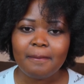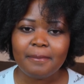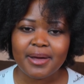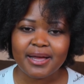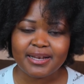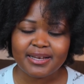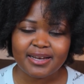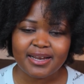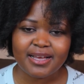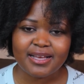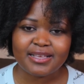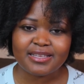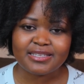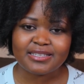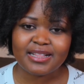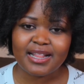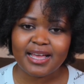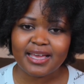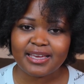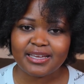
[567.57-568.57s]

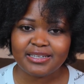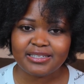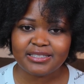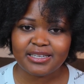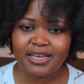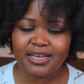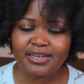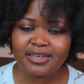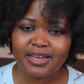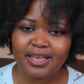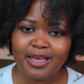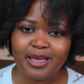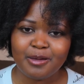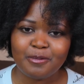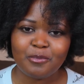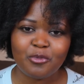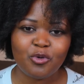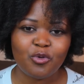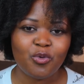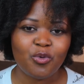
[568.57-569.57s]
partners like in
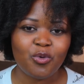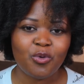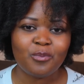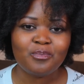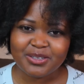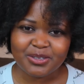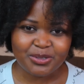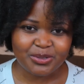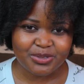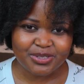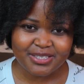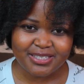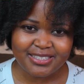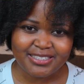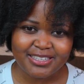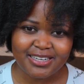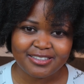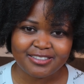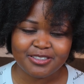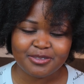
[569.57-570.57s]
tandem or using
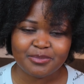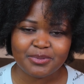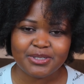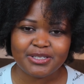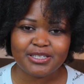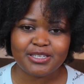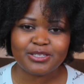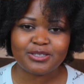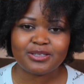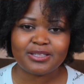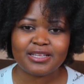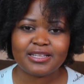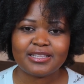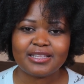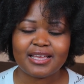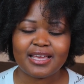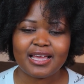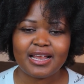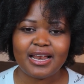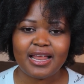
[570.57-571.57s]
ChatGPT so that
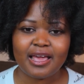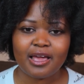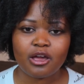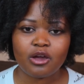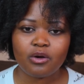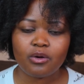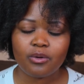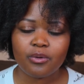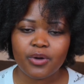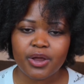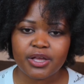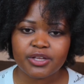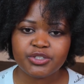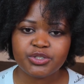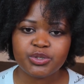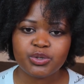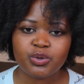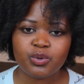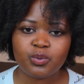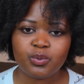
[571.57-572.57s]
they can like
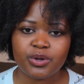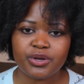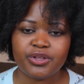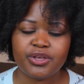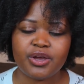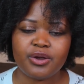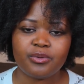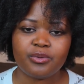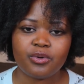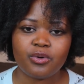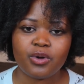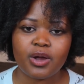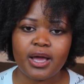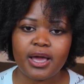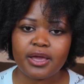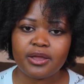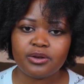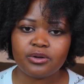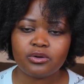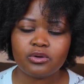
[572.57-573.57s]
correct you when you're wrong.
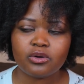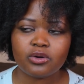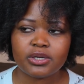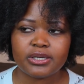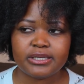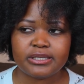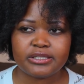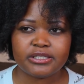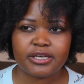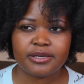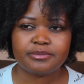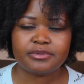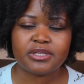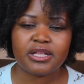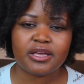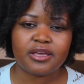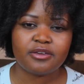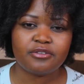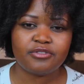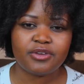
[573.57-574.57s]
I know in terms
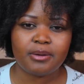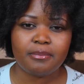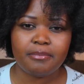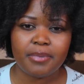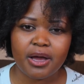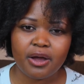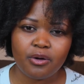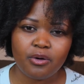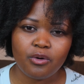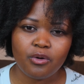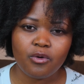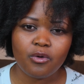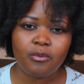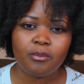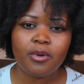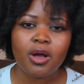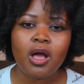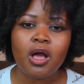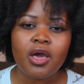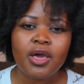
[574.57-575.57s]
like if you're back
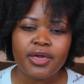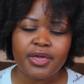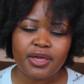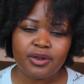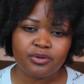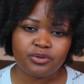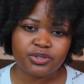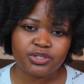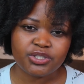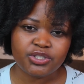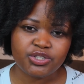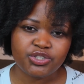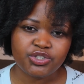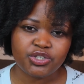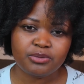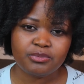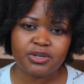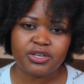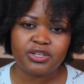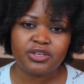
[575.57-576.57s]
home, you're not in
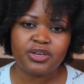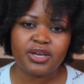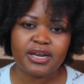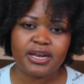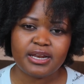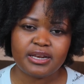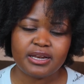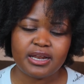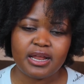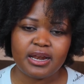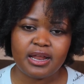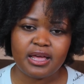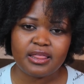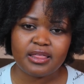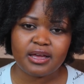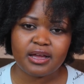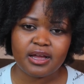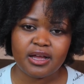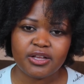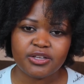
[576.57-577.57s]
Germany, you're in
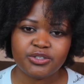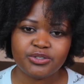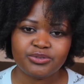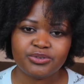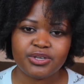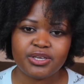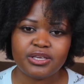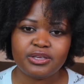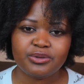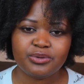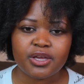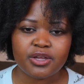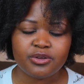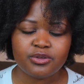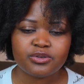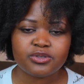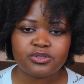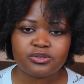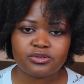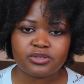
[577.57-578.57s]
another country, you can
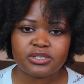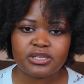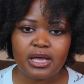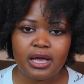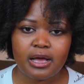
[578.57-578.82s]
use those